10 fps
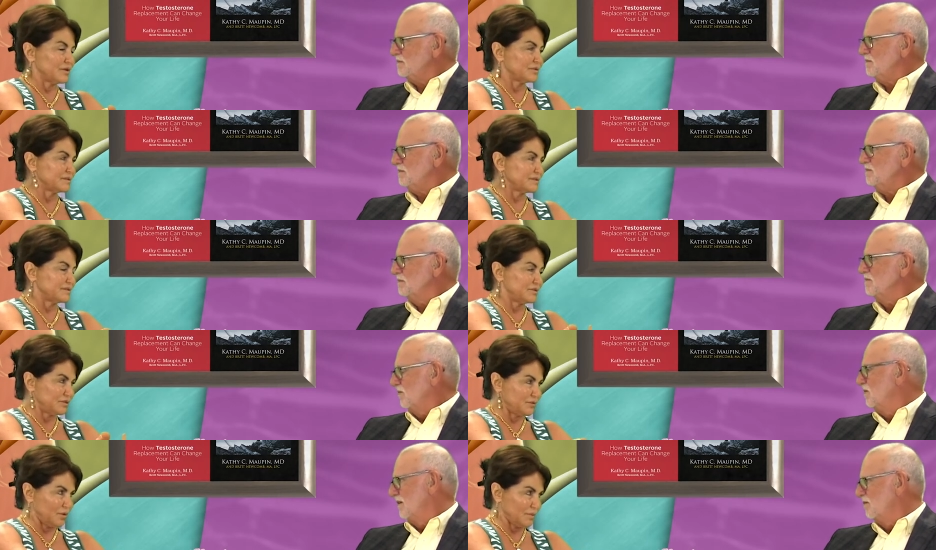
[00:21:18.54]
Speaker 1: those
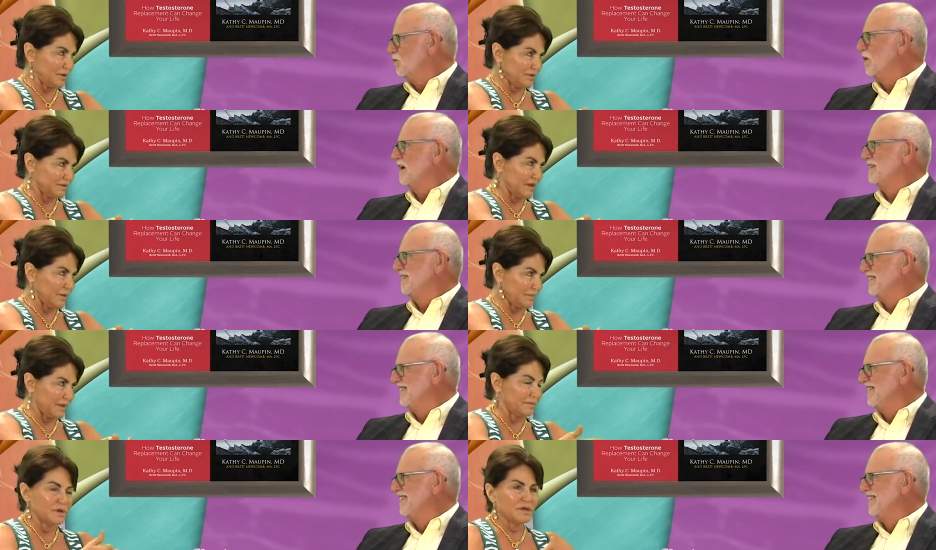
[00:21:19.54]
two hormones right. help
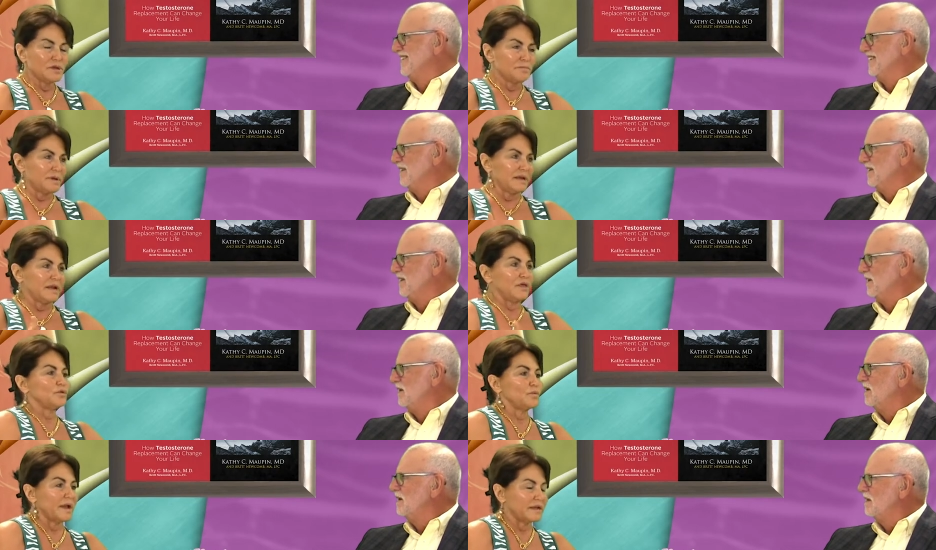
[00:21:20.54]
them, but in
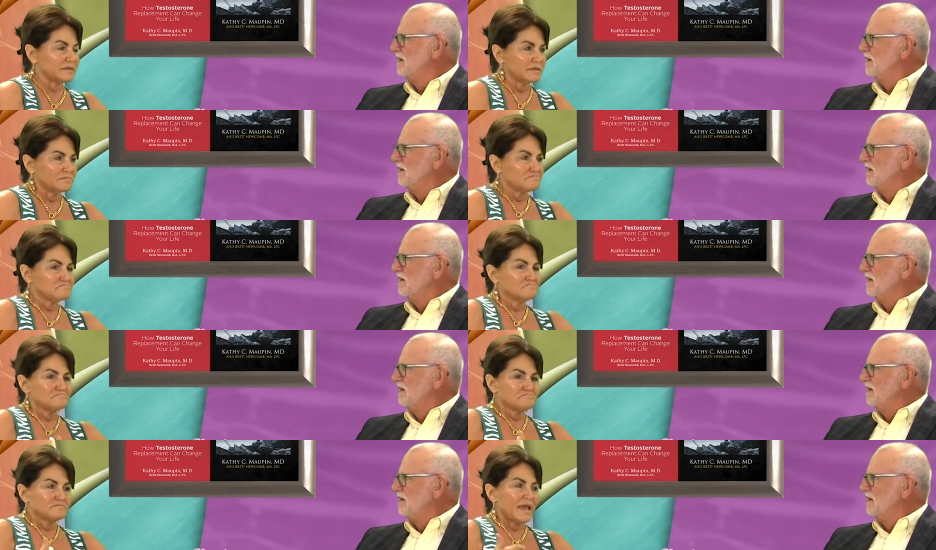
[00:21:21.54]
other ways,
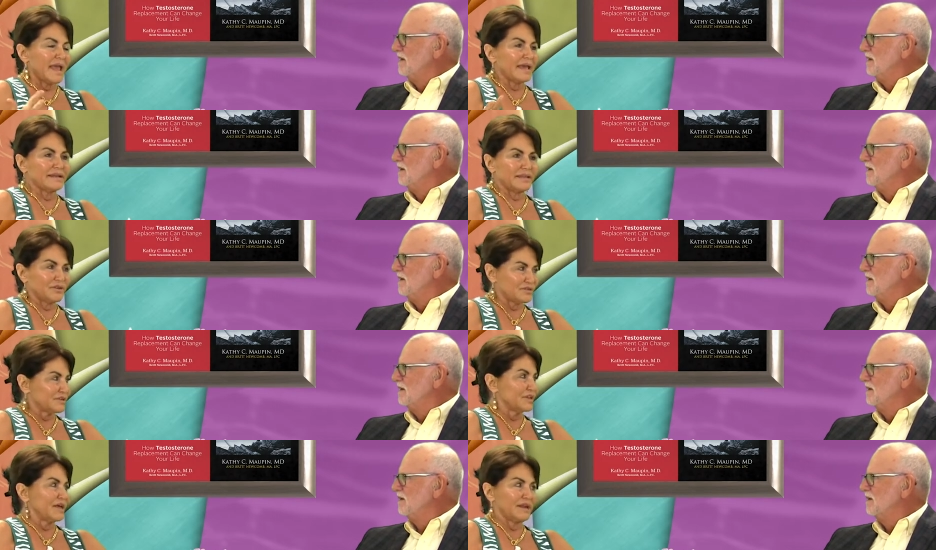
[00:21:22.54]
and they're
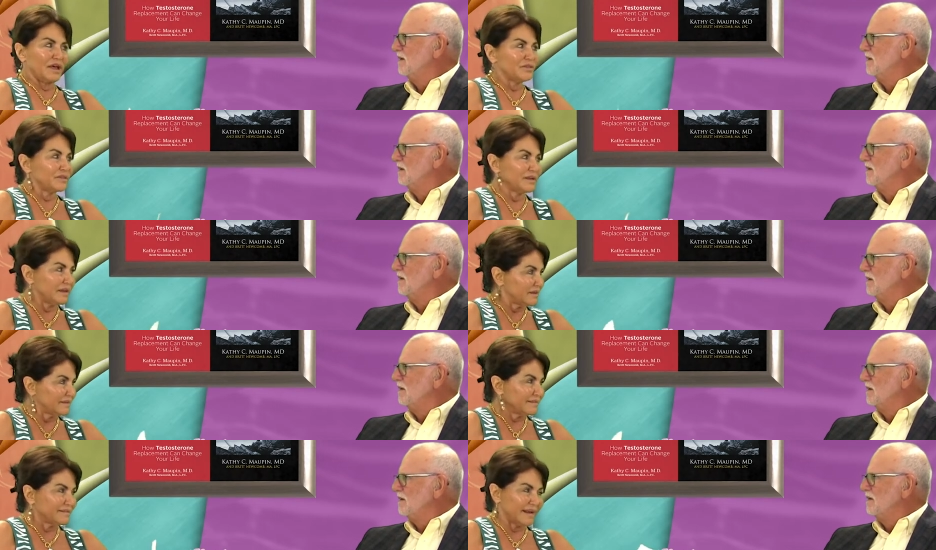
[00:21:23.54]
still
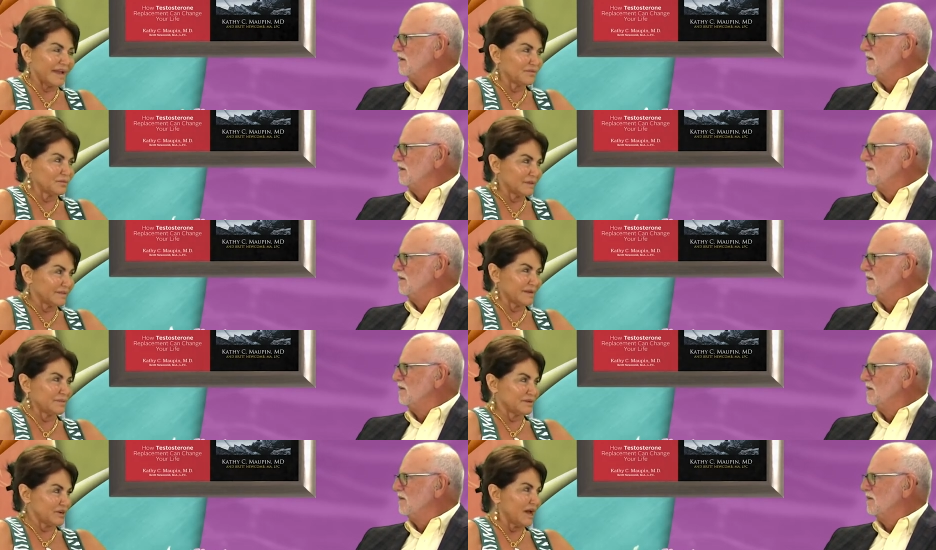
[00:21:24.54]
unhealthy, then I haven't really
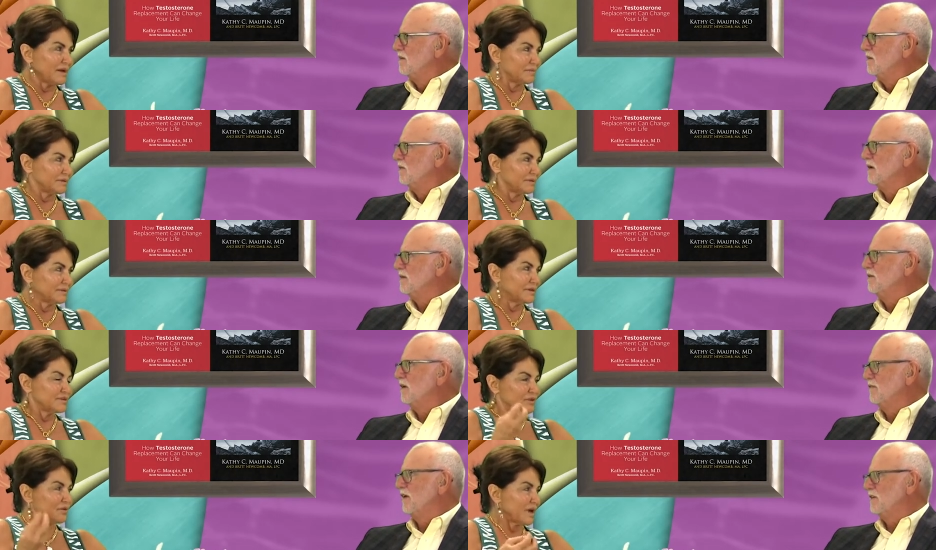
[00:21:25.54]
done my job. Right.
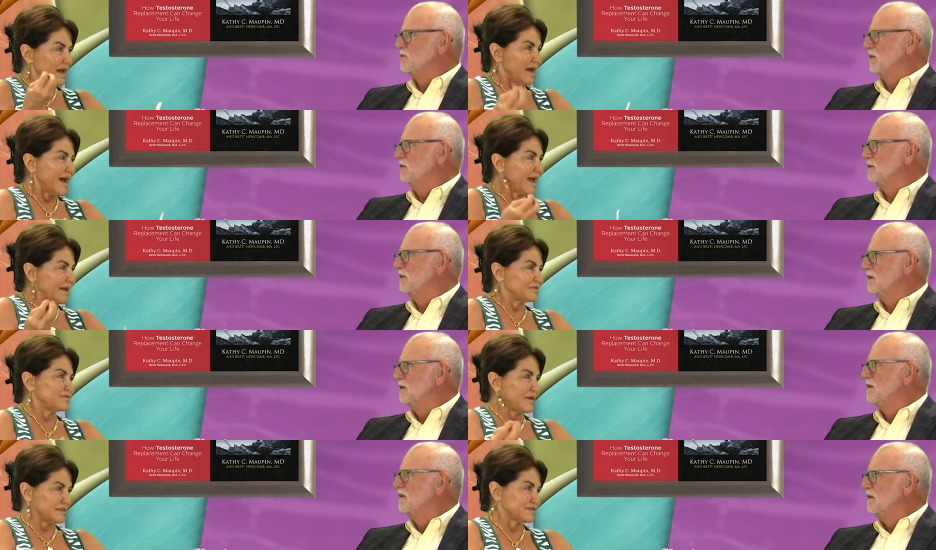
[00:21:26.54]
You got to so find the solution. I have
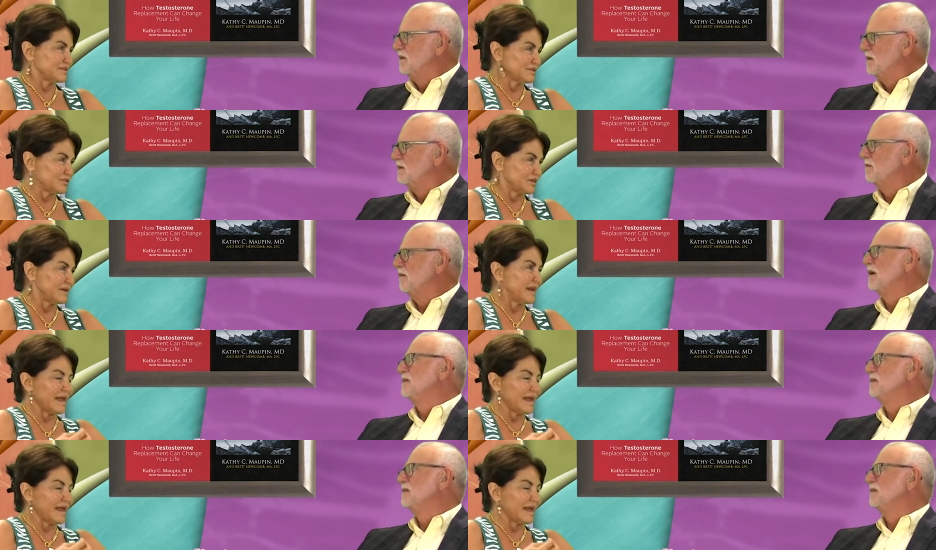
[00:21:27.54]
to find the solution right. and